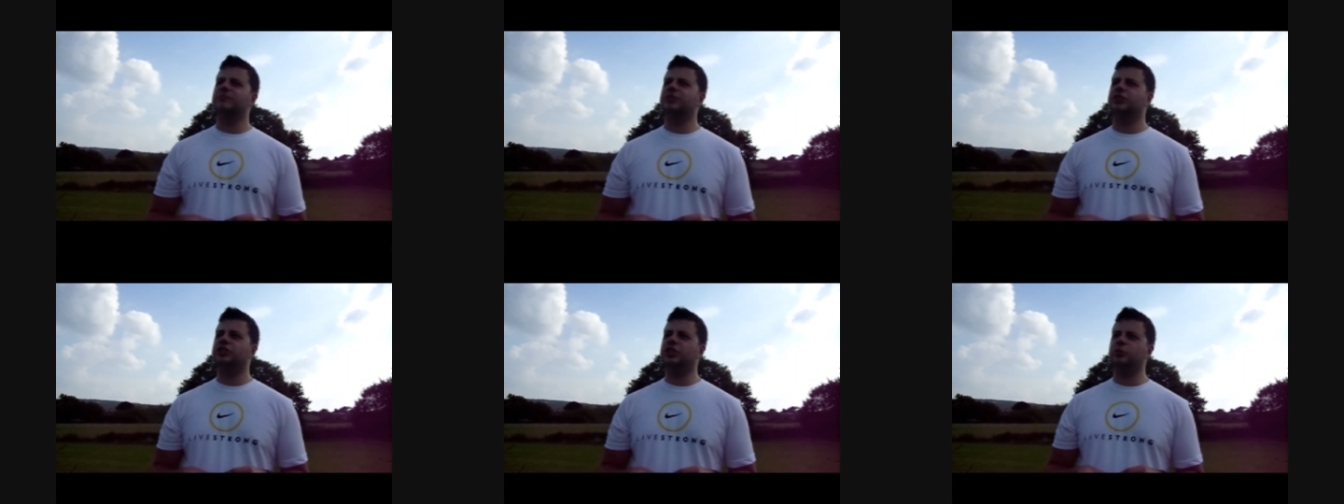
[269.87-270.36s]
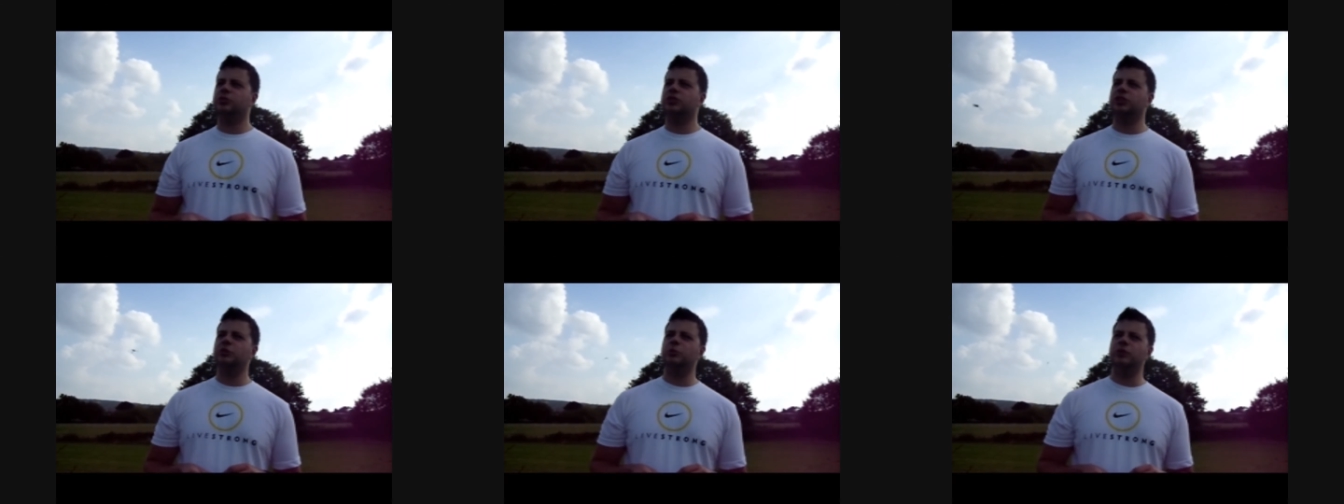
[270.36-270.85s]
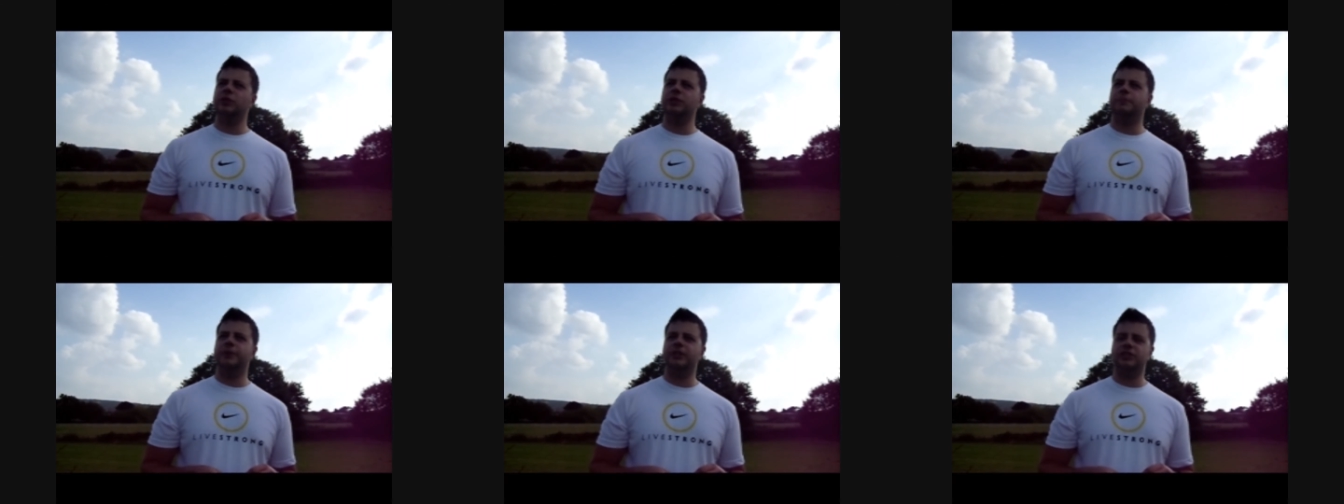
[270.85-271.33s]
the 2-2 with
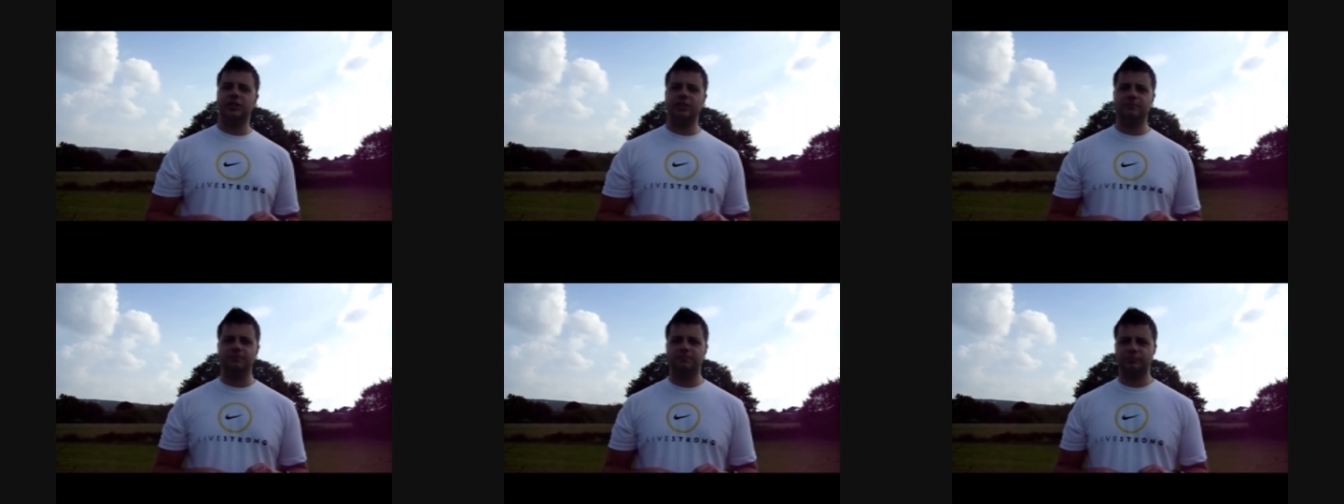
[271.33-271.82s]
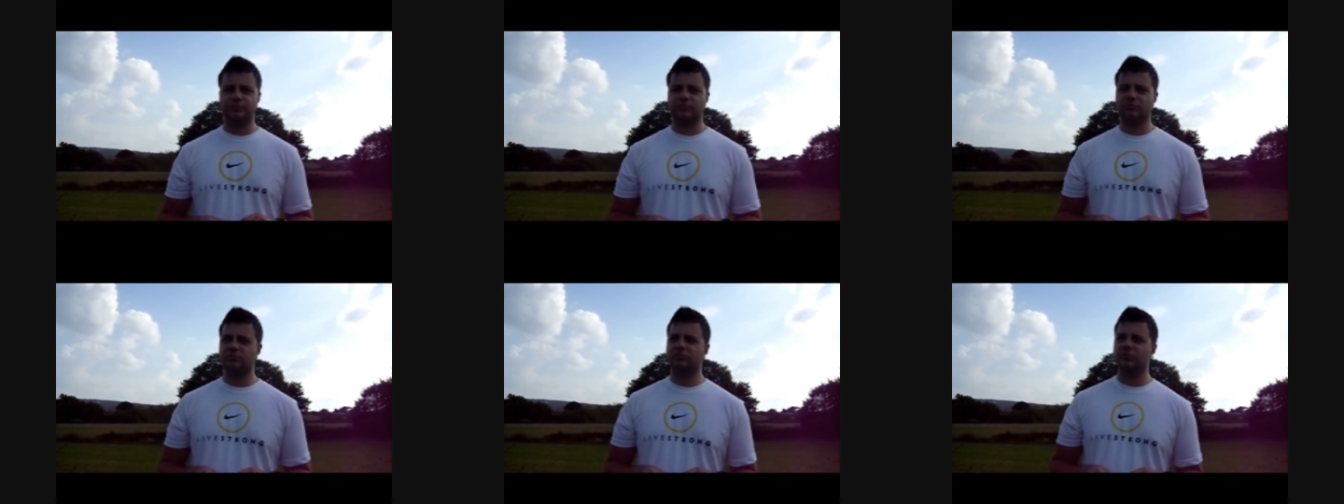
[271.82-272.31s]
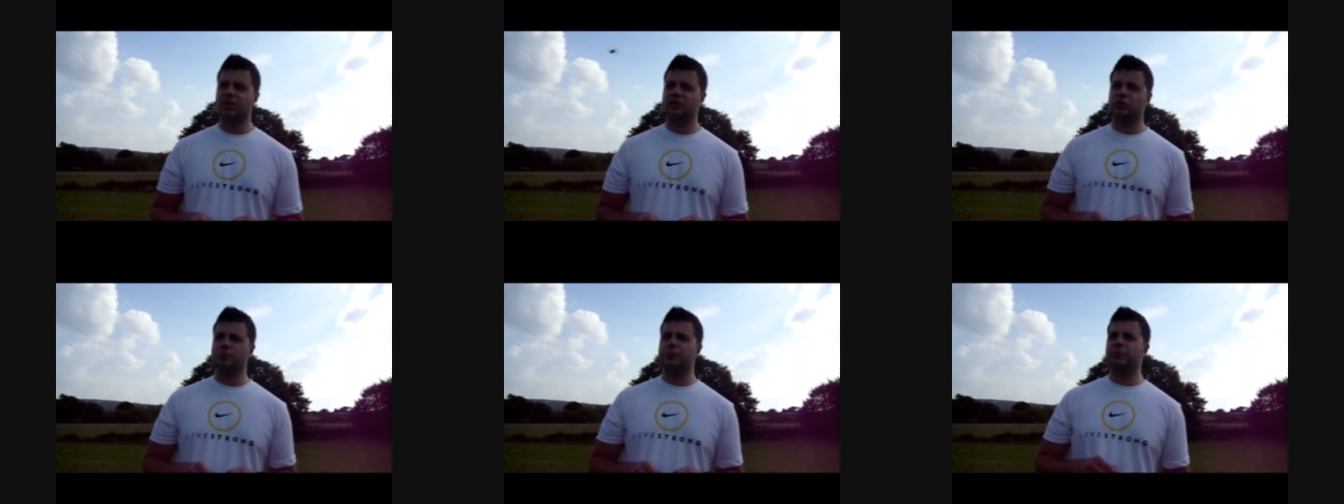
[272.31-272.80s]
the pigeon
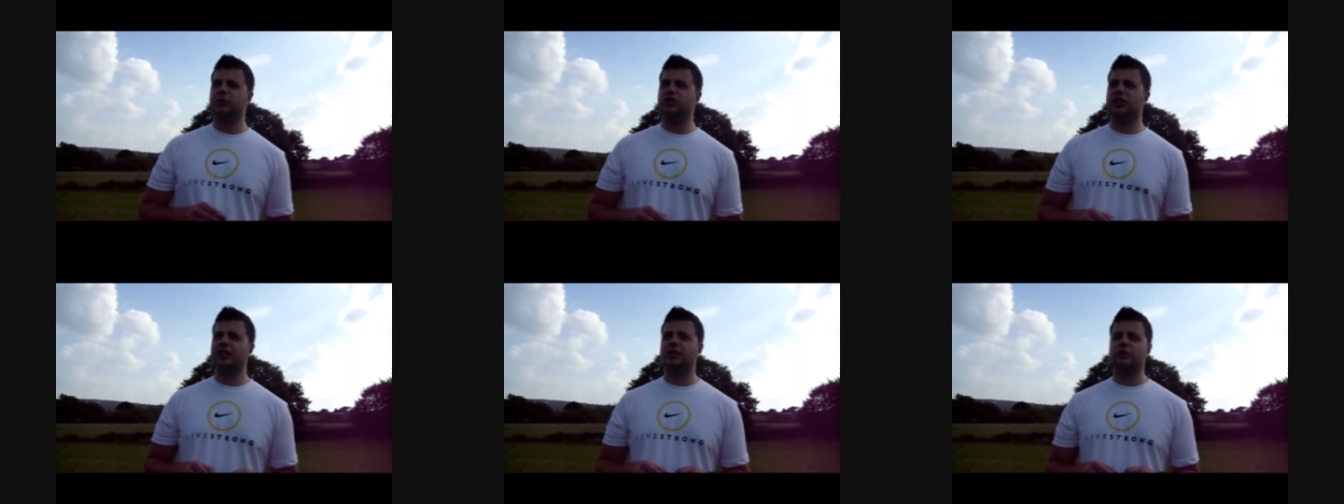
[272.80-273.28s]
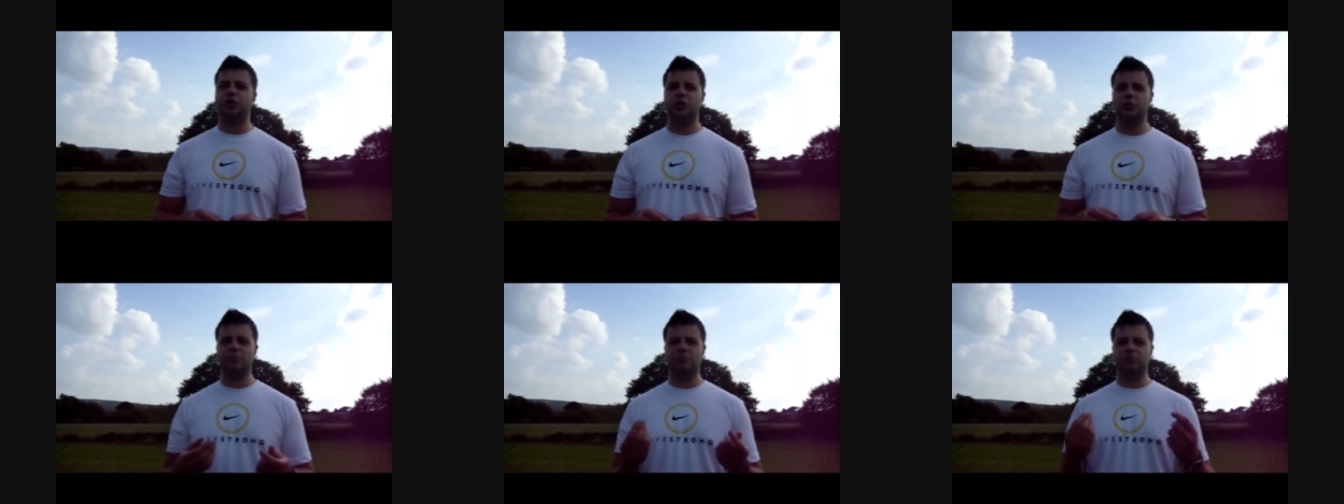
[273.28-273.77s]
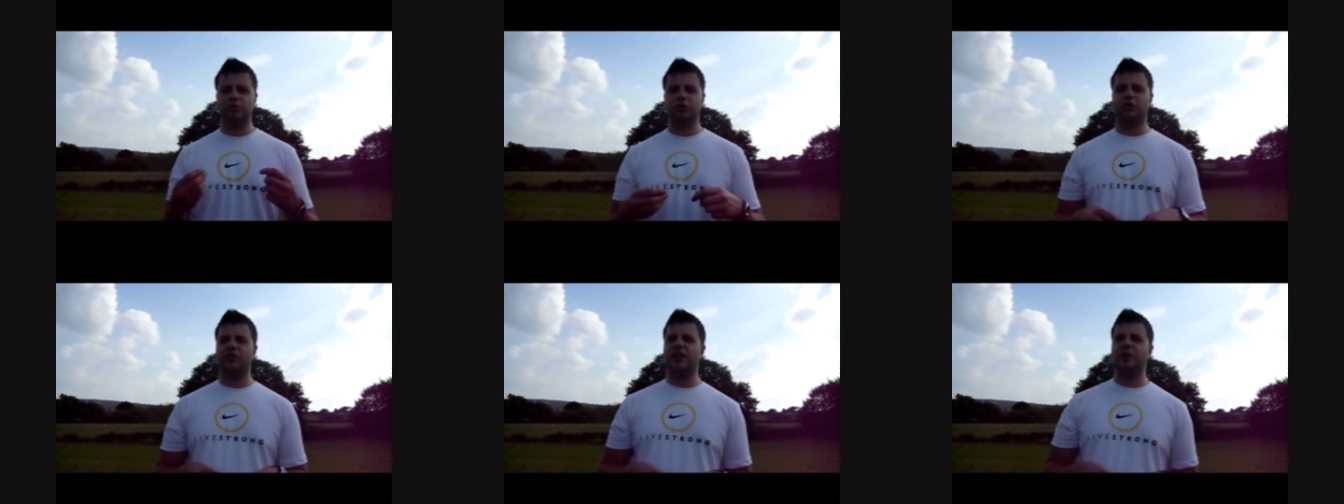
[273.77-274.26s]
some people say you know shoot them
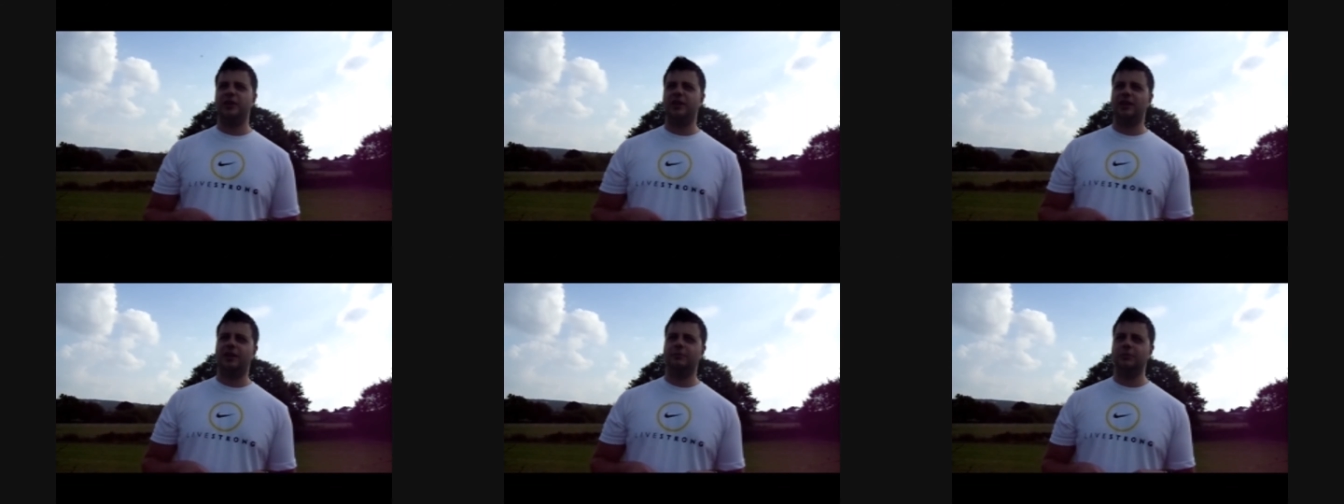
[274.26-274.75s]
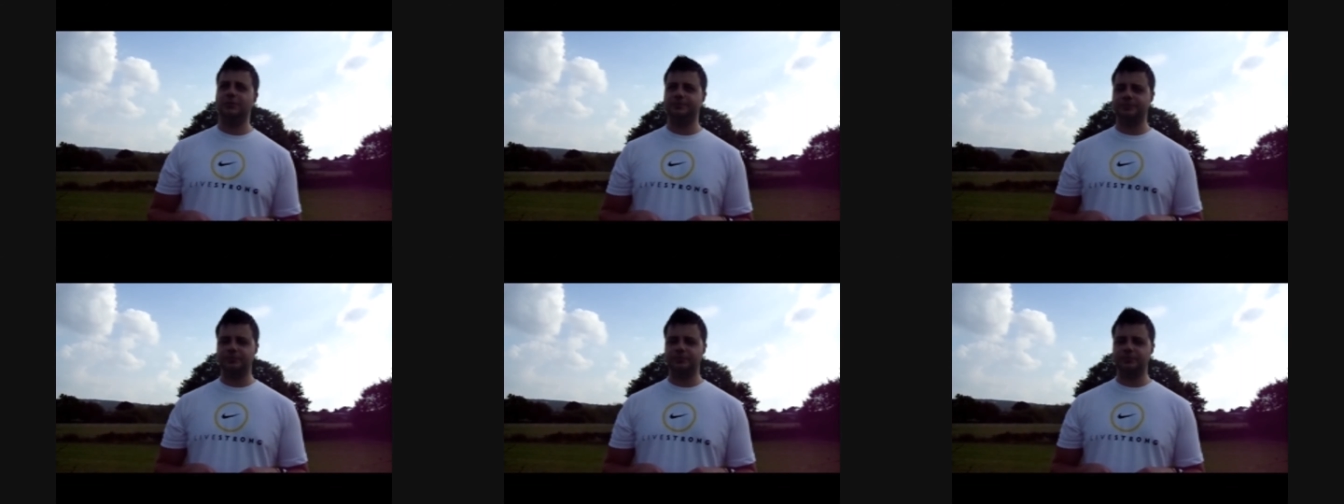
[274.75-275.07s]
sort of anywhere like but